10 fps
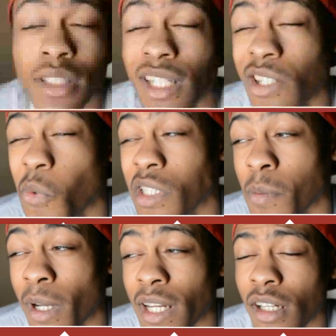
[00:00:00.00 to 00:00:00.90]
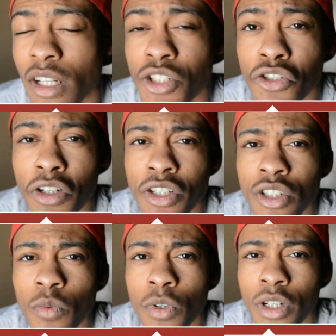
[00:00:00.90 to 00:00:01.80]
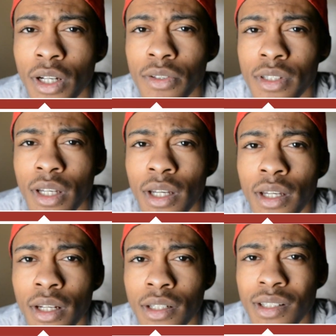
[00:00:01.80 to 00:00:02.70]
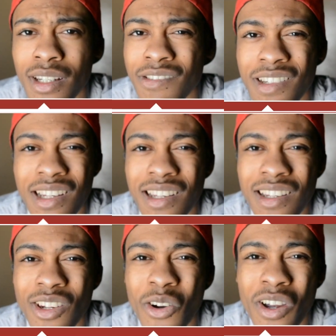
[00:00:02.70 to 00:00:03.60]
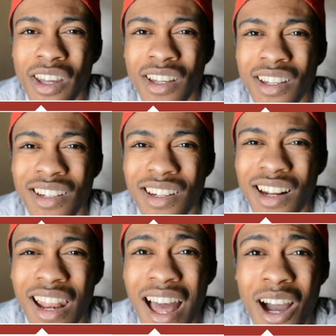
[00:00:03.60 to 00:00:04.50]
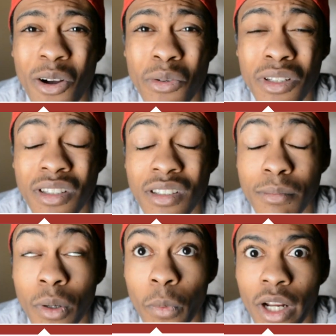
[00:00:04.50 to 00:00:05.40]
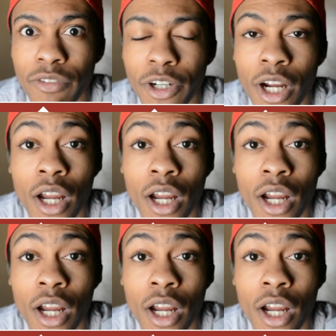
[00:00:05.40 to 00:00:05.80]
They're doing some kind of construction work outside, and it's like really annoying and loud, but whatever.